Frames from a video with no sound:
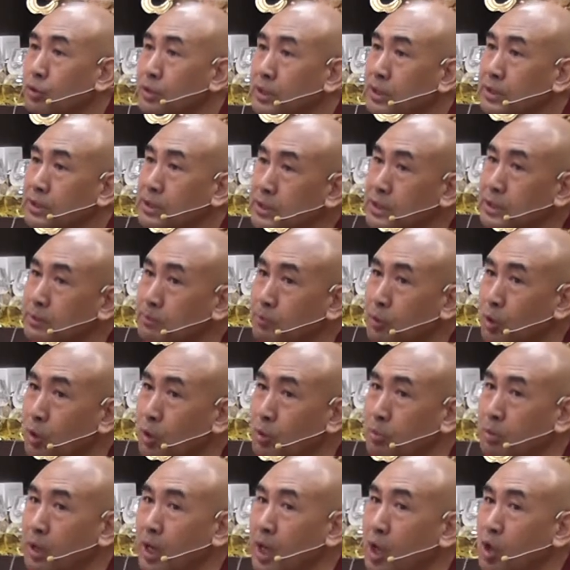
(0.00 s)
If you think
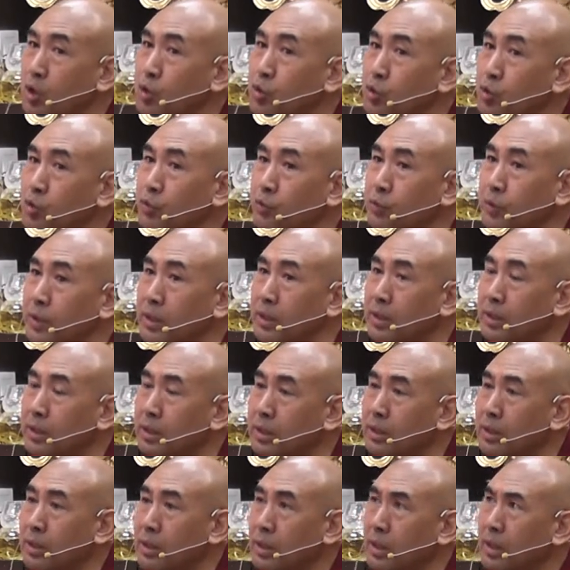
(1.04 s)
this is problem, how do you
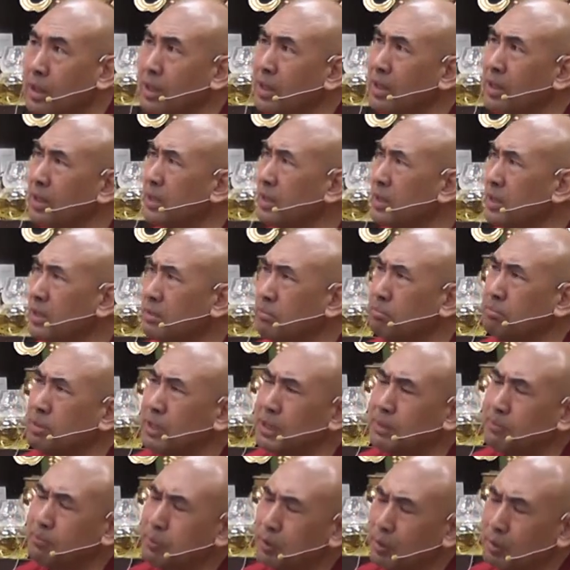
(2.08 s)
feel?
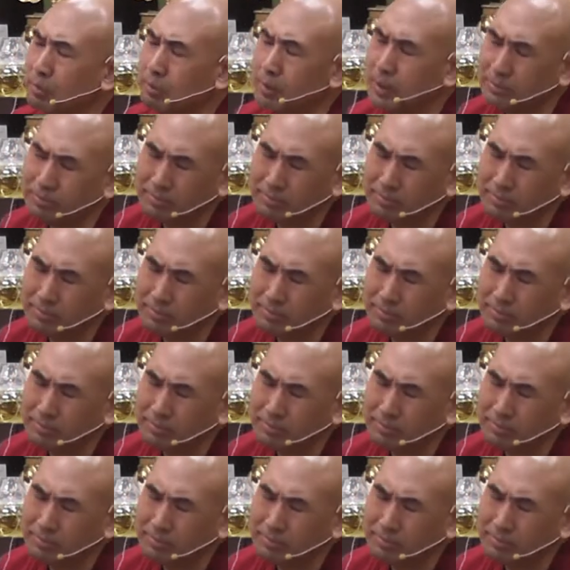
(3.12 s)
Big